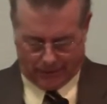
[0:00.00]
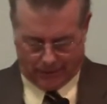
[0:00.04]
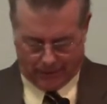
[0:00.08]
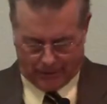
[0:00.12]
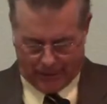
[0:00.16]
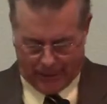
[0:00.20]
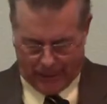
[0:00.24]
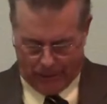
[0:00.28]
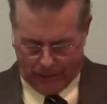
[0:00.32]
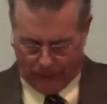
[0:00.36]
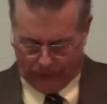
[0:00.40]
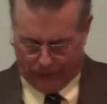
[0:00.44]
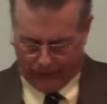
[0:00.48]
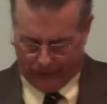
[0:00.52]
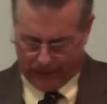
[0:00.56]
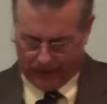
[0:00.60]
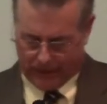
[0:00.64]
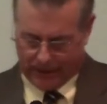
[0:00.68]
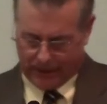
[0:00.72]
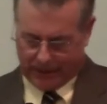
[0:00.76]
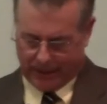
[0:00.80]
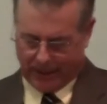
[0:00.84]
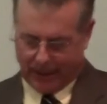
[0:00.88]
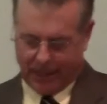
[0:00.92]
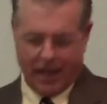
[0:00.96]
He was
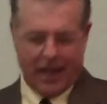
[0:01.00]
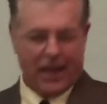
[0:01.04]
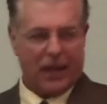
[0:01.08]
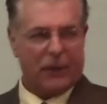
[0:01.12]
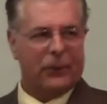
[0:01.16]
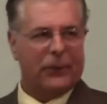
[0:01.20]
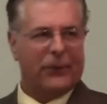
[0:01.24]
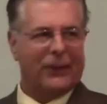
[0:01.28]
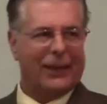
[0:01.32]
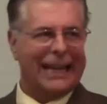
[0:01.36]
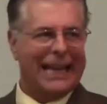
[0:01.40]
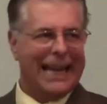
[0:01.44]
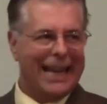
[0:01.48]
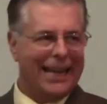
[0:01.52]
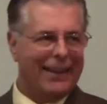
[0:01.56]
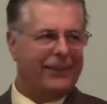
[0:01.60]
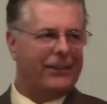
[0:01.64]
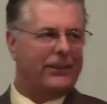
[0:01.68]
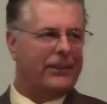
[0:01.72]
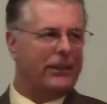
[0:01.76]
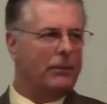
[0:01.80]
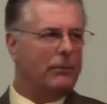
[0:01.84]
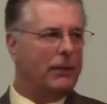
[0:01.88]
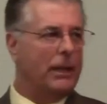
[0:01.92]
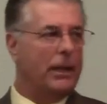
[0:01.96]
feeling like God was
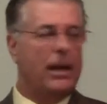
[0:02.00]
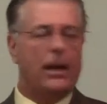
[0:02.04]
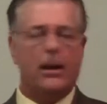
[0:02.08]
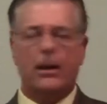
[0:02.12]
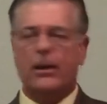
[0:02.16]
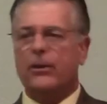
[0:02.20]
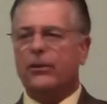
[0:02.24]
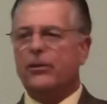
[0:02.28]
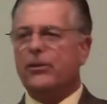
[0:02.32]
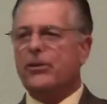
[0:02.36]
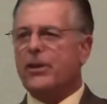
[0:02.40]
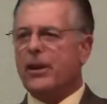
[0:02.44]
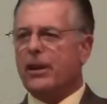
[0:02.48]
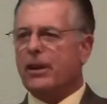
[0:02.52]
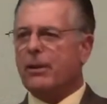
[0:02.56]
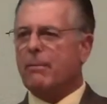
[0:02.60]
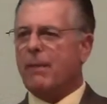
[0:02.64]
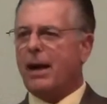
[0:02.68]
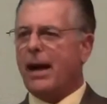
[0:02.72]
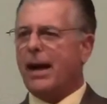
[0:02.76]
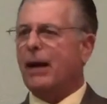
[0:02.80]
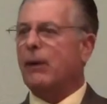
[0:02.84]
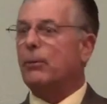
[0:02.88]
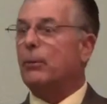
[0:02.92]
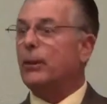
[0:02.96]
against him. And here's
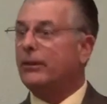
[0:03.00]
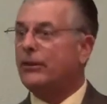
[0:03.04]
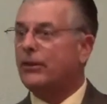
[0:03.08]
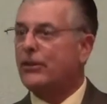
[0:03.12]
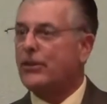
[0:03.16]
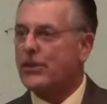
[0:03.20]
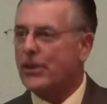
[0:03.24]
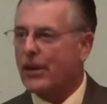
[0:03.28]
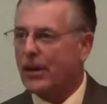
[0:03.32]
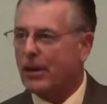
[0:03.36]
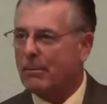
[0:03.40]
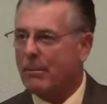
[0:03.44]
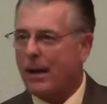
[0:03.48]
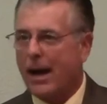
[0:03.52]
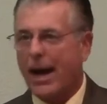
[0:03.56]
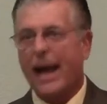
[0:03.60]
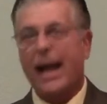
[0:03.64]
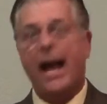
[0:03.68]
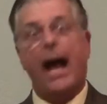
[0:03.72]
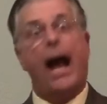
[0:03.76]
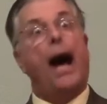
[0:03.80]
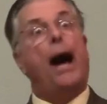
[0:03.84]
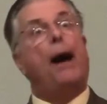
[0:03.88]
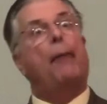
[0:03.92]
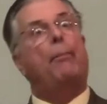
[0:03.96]
Jeremiah. What's
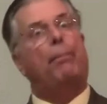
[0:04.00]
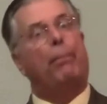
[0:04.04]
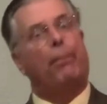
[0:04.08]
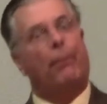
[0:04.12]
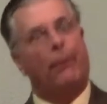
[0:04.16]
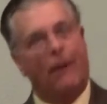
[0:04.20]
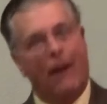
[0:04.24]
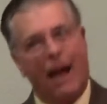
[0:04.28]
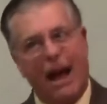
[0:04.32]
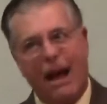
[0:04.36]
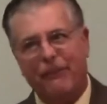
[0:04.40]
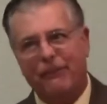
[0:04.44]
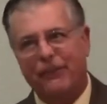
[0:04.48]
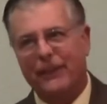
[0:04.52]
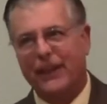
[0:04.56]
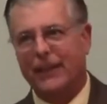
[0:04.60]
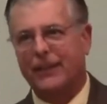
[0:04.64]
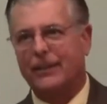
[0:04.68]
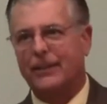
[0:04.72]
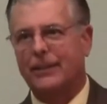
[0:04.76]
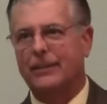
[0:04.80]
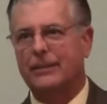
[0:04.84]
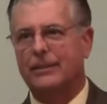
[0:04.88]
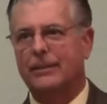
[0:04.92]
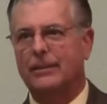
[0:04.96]
Jeremiah? A prophet.